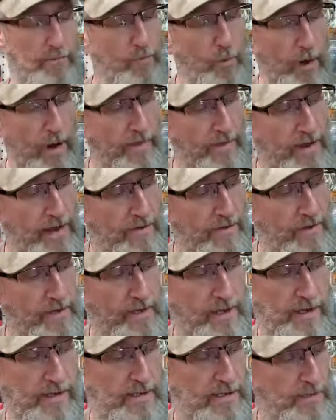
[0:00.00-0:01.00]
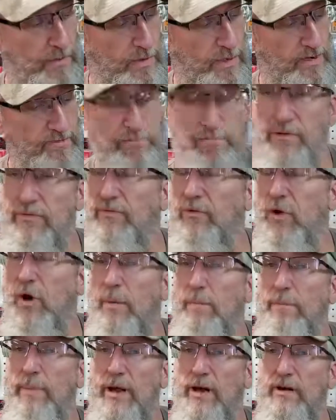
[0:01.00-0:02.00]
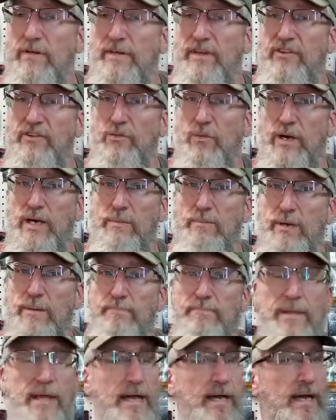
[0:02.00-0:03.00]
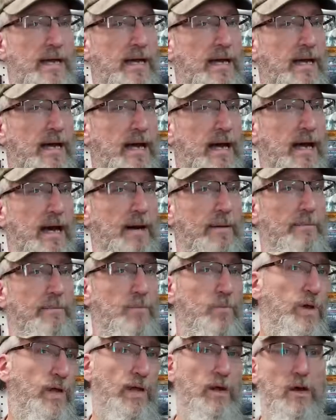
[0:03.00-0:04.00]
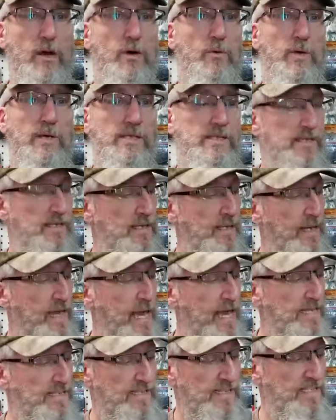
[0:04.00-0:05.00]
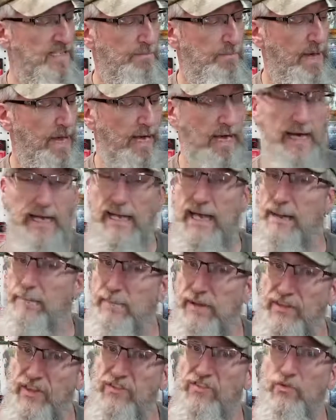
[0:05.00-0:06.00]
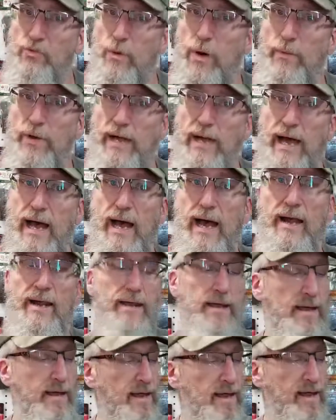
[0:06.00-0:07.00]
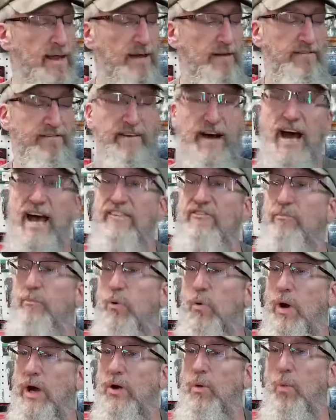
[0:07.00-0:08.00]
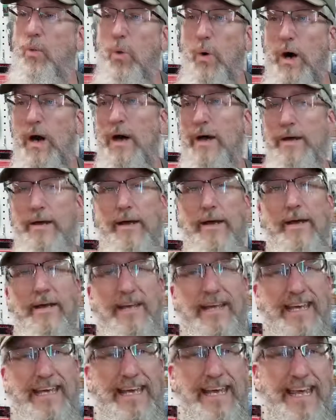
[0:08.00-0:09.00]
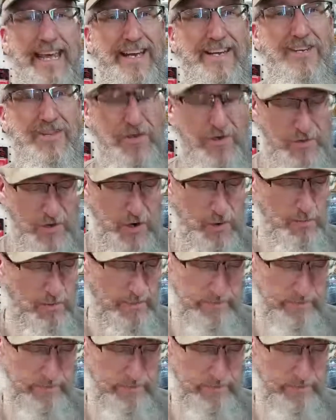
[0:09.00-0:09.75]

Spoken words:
one of the other guns, it would have performed better this way. But we can always guess and speculate. But this is what we got. 5.1-inch group.